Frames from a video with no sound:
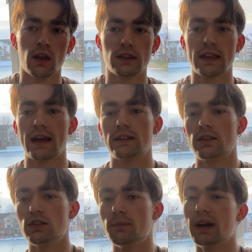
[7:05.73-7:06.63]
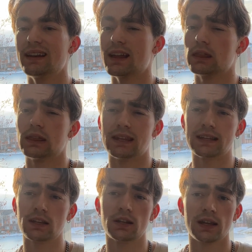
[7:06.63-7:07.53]
that you might not
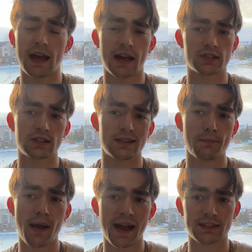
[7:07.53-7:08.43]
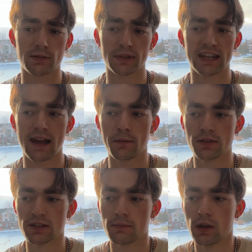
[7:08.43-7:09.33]
think actually impacts your
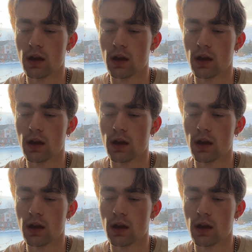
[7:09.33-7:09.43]
metabolism,